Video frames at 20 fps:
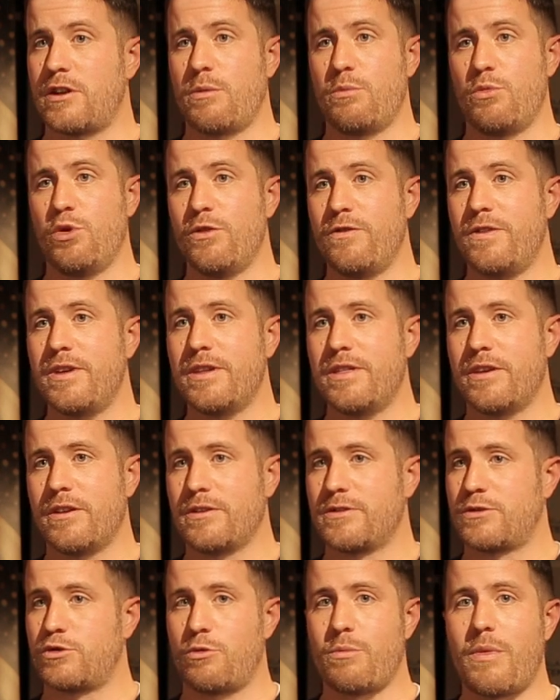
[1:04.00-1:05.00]
our movie.
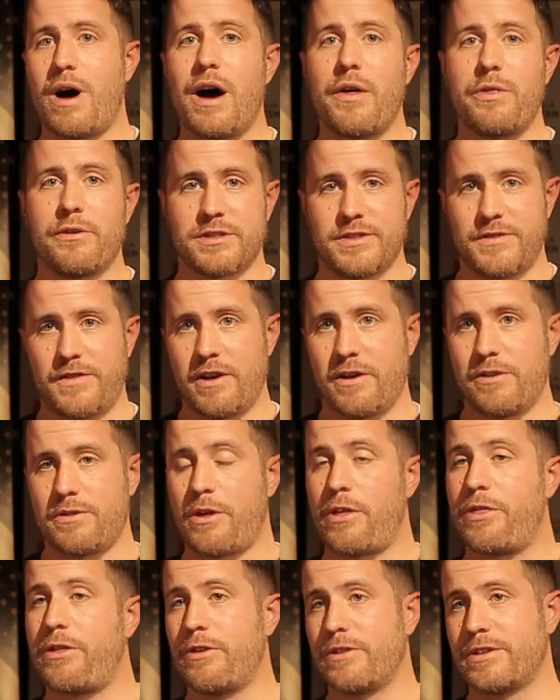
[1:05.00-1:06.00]
There's Roman, there's Veer, and
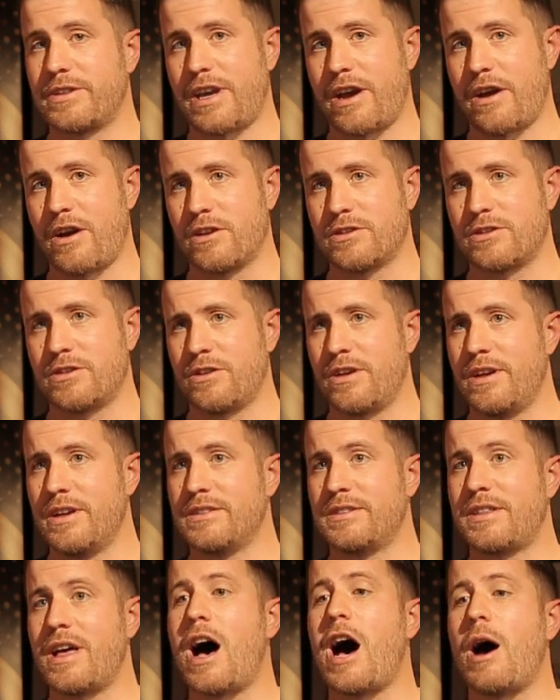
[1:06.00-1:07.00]
the third character
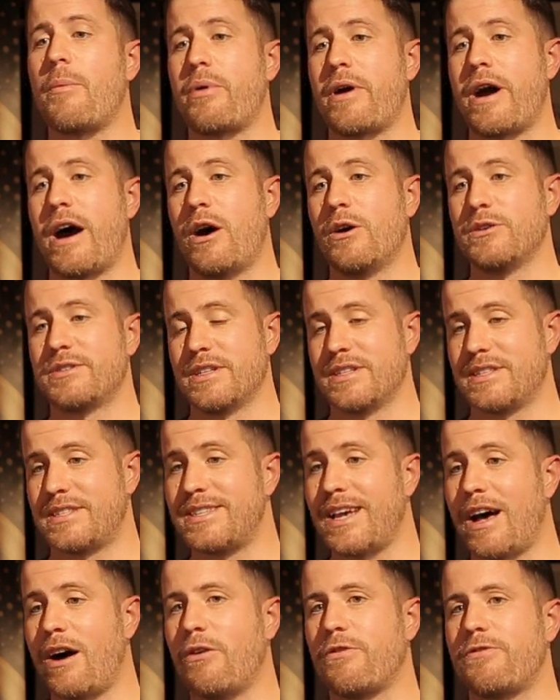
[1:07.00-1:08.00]
is the opera house
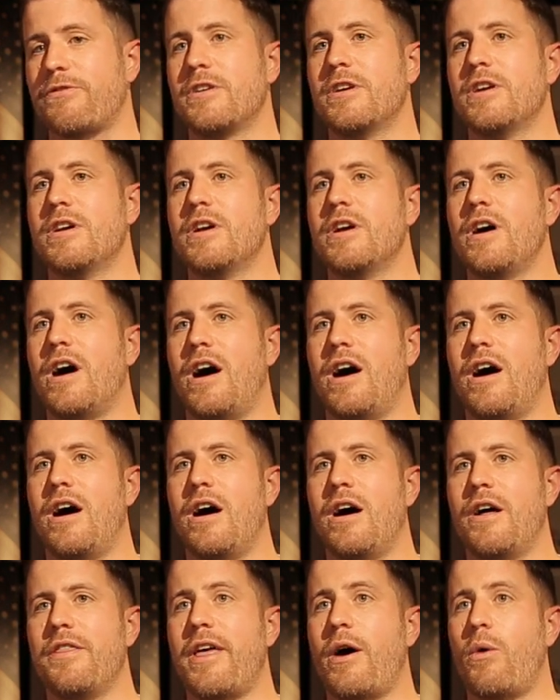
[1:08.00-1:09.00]
itself.
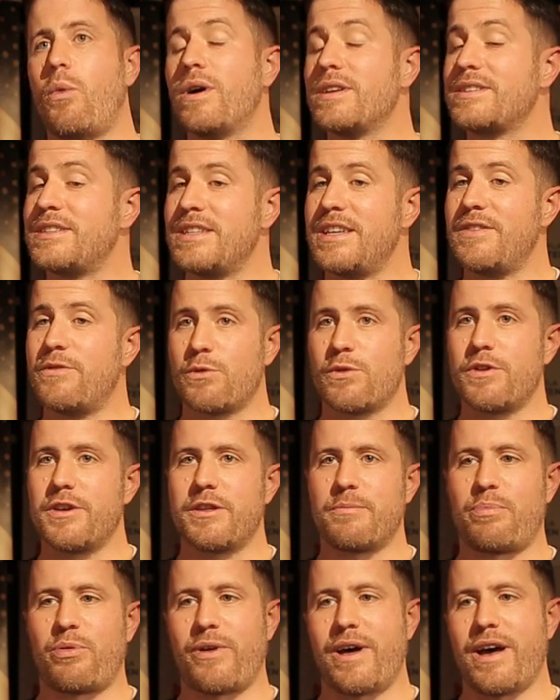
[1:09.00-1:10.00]
That wasn't even really
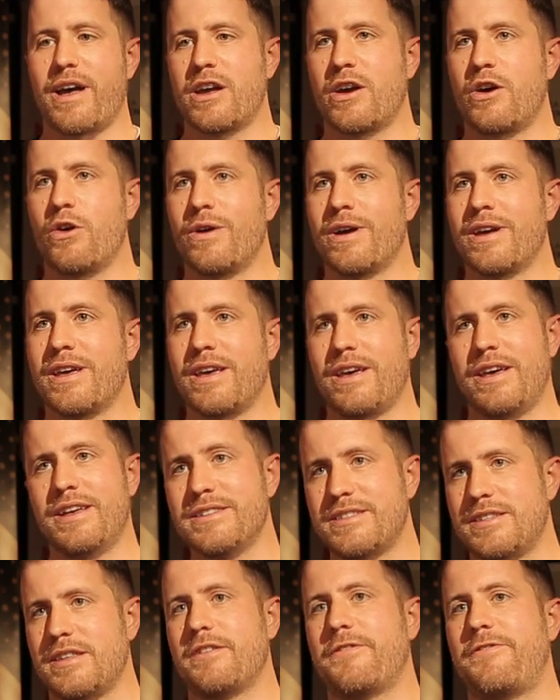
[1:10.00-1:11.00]
the plan going
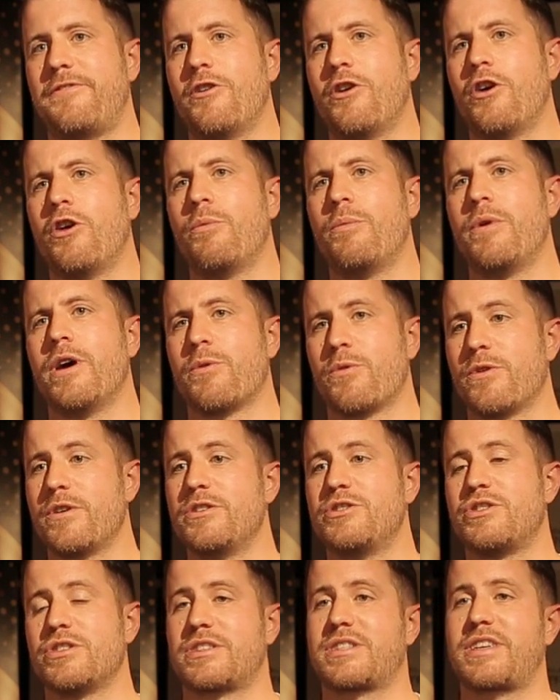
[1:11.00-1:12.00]
into the film. It
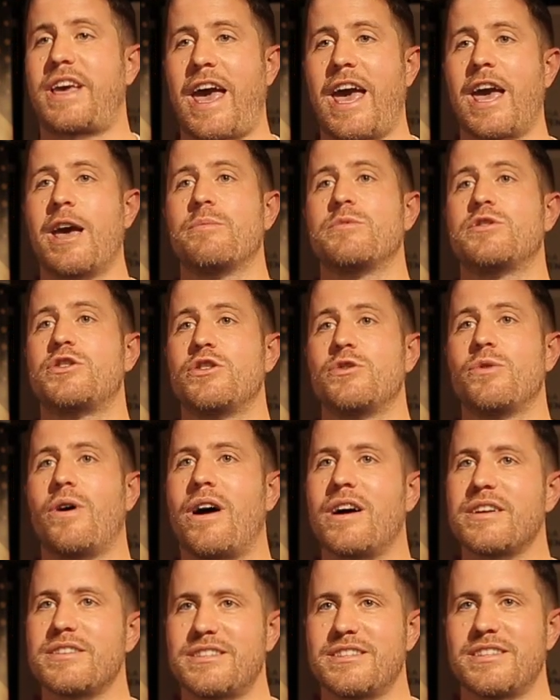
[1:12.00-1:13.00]
really just came to
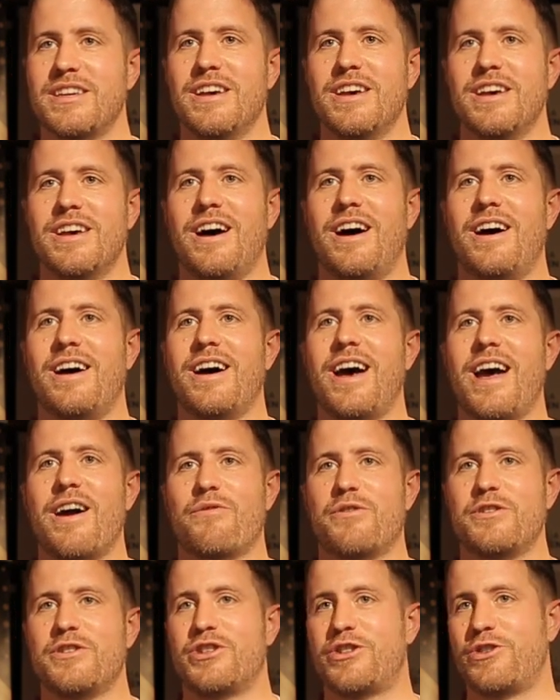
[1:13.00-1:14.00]
us.
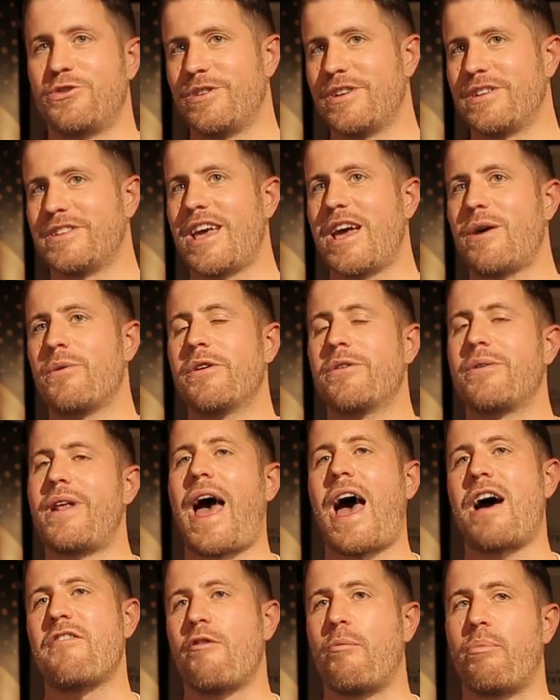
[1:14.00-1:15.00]
Every shooting day we would
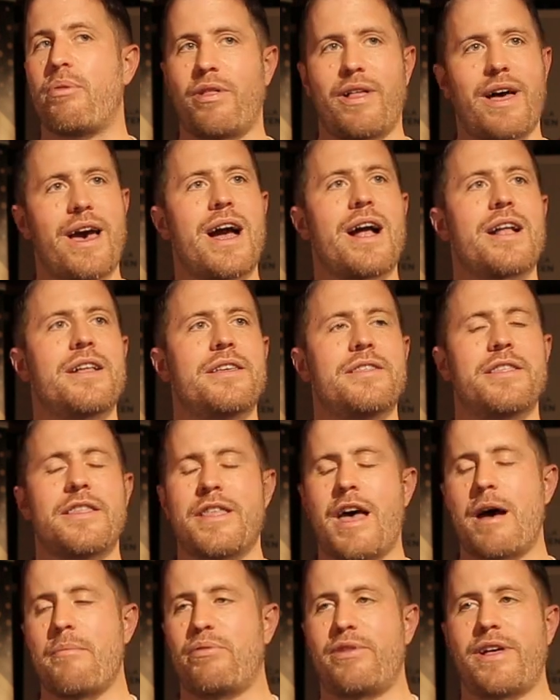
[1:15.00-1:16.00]
have a plan, and then
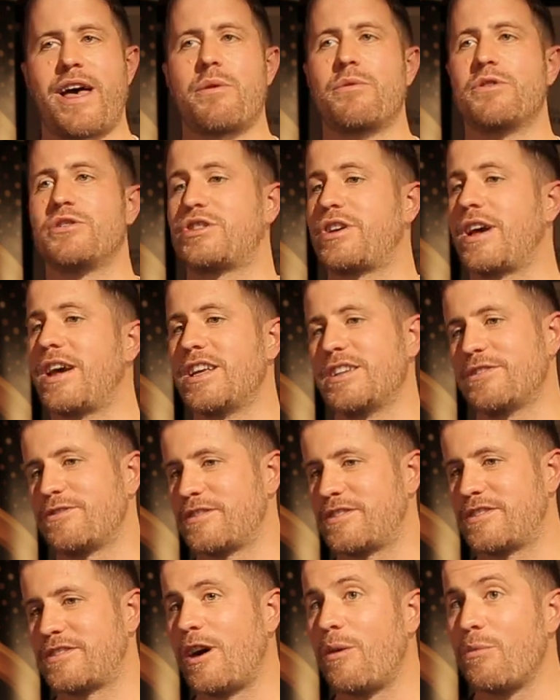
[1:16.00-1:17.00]
that plan would change for
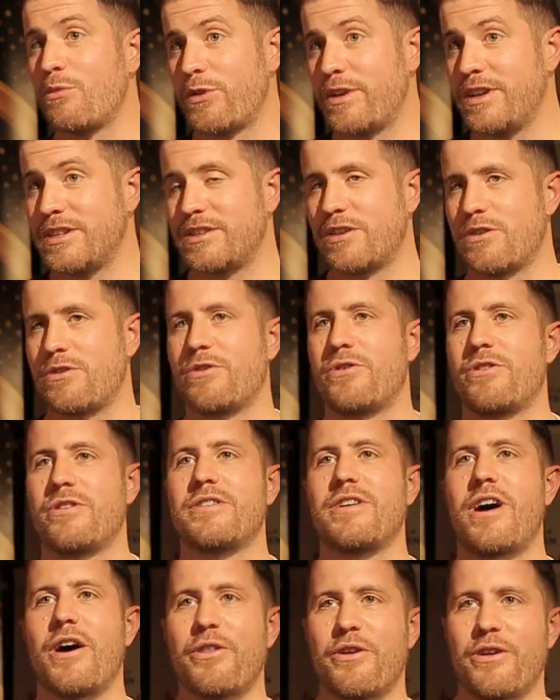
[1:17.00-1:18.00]
some reason or
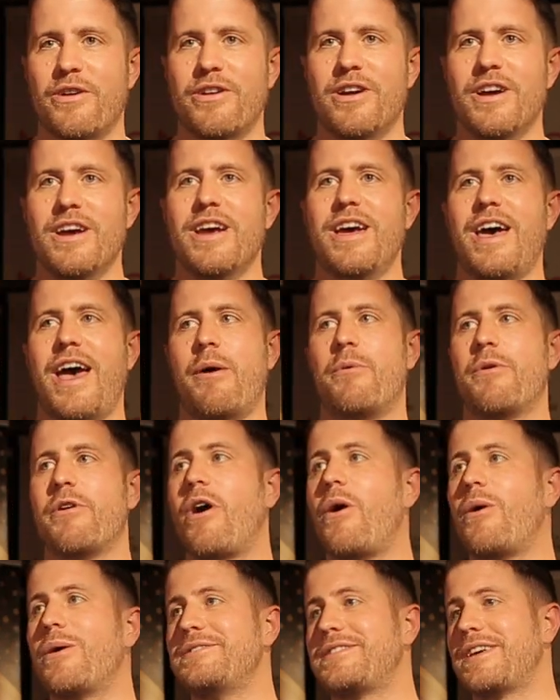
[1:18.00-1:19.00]
another, and we'd
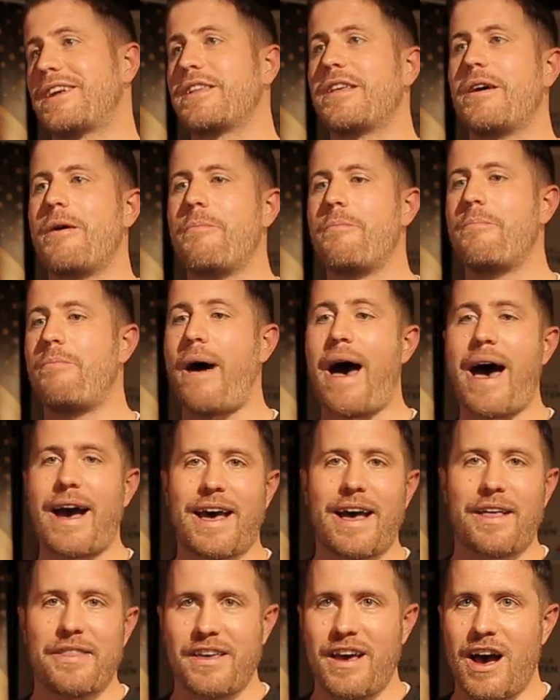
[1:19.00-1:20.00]
always end up back
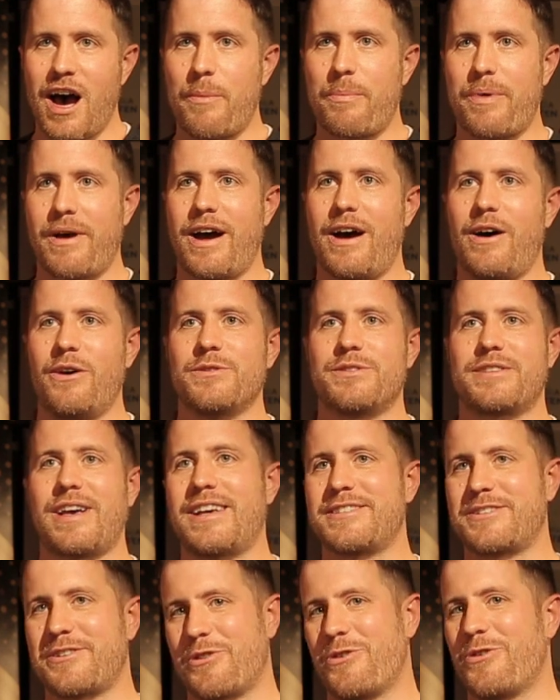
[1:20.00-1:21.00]
at the opera house
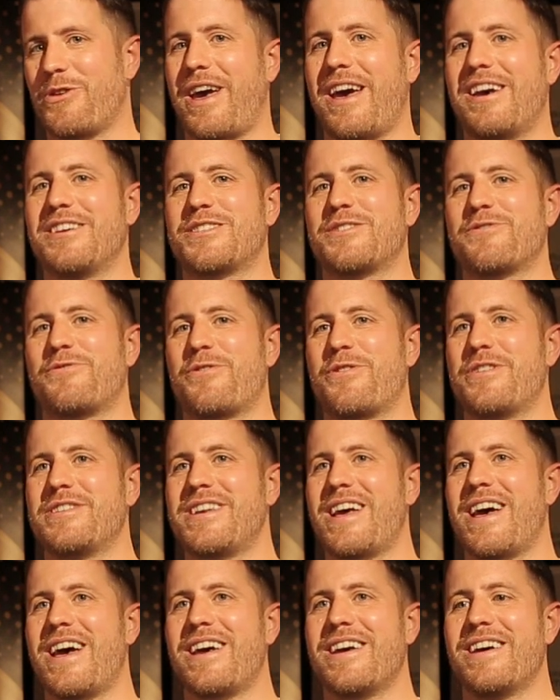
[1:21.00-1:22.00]
as our location for the
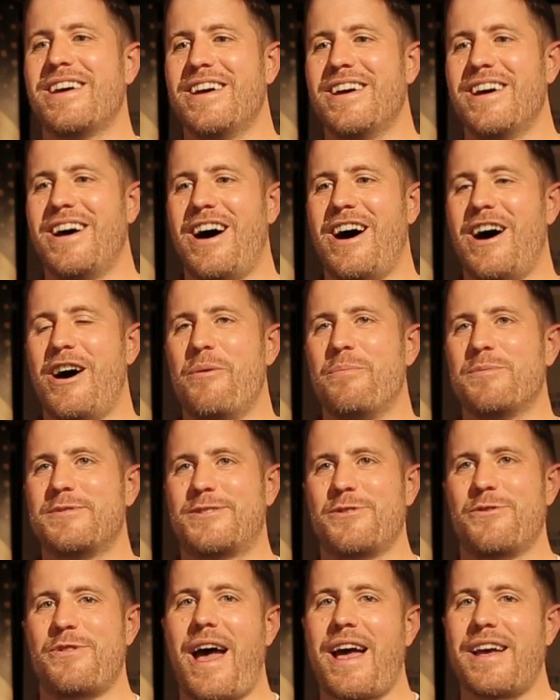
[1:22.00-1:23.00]
day.
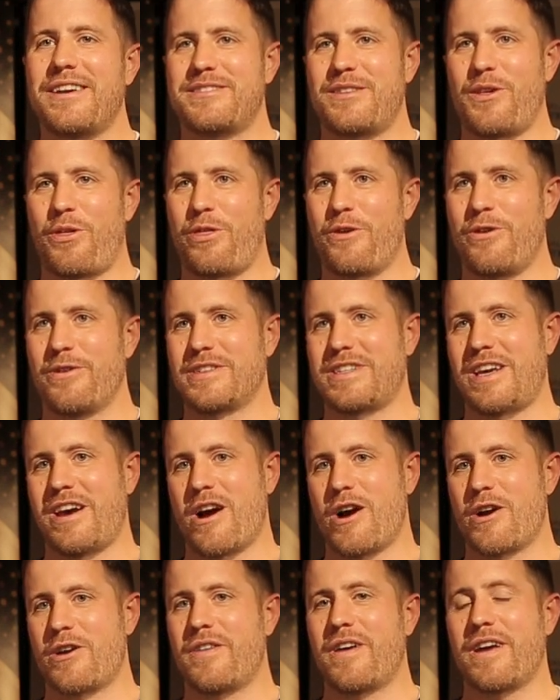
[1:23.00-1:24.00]
So that is the third
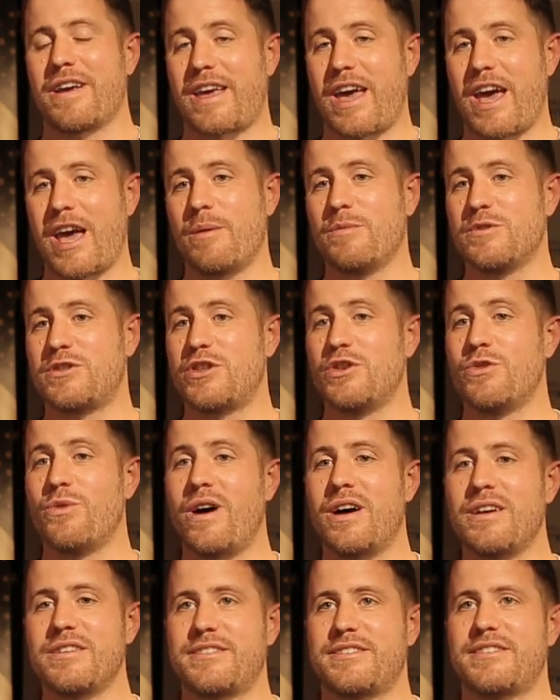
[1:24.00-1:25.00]
character that came to
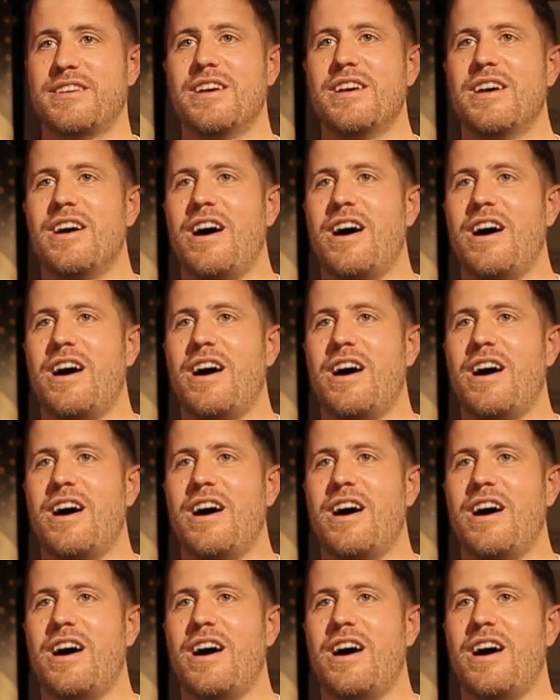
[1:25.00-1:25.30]
us.